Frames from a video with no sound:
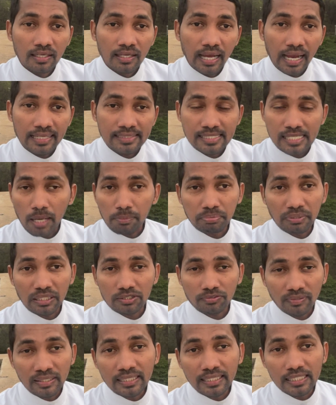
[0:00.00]
and chapter
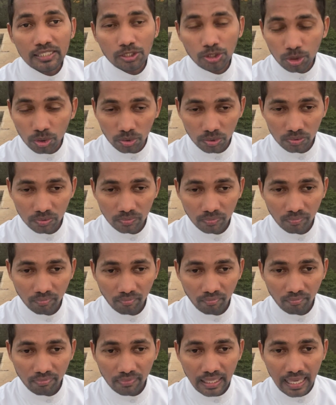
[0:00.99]
22
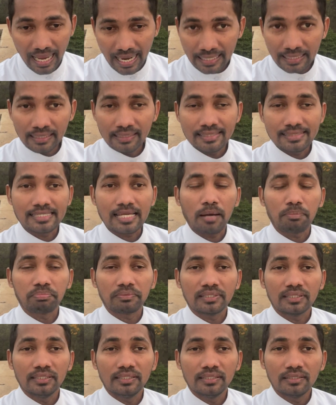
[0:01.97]
and
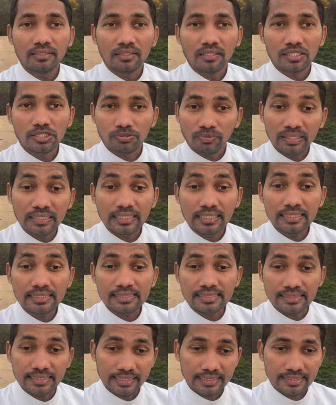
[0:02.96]
chapter
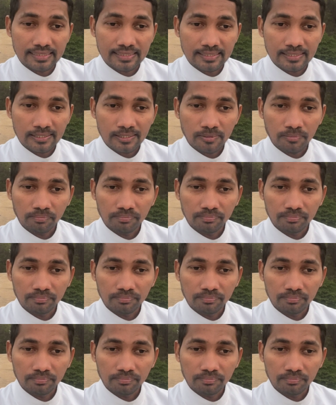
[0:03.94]
26.